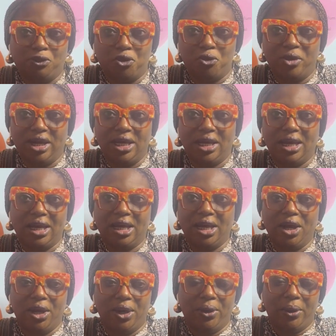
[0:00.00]
already
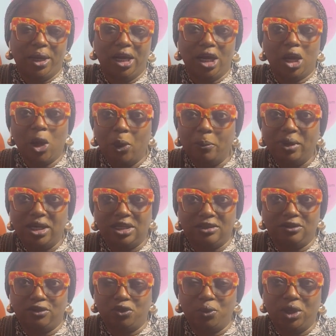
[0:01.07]
in curbing the
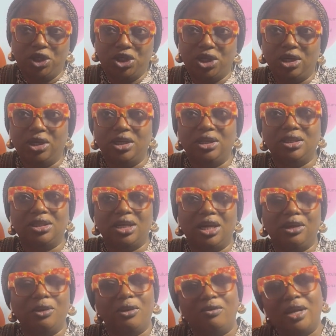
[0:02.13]
situations
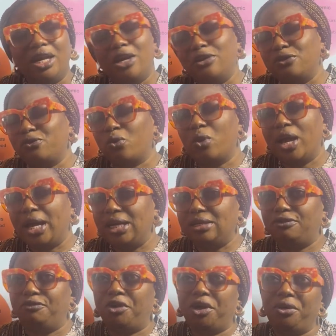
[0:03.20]
and all of, and that was
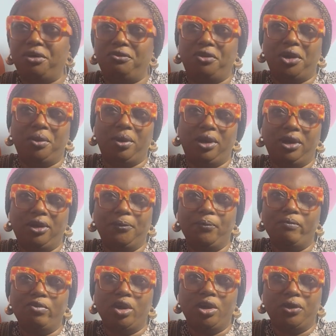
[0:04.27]
quite very, very
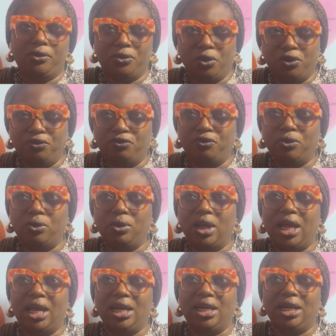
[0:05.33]

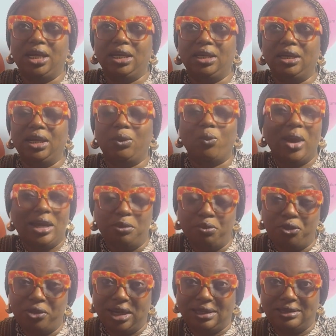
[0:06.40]
thoughtful and then quite
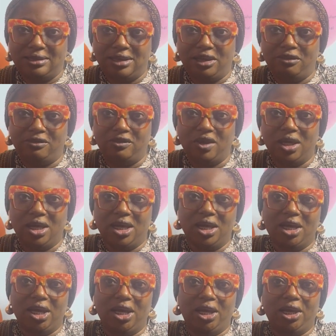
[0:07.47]
impressive.
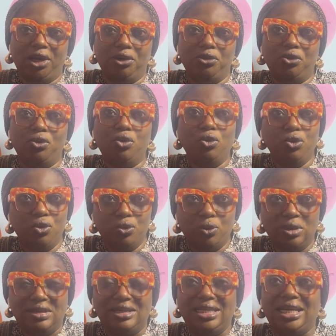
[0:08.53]
Ulu
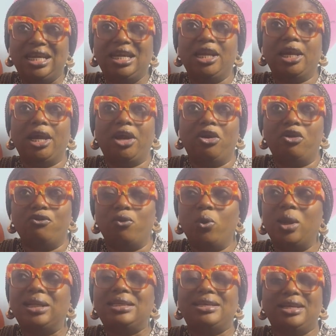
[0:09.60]
was
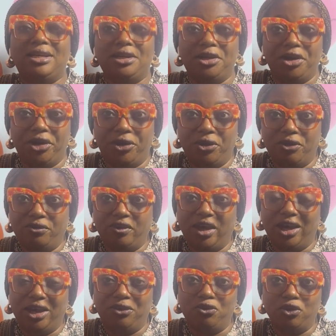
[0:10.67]
well taken care of
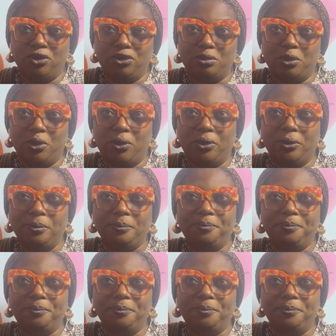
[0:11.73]
here in Rosemore,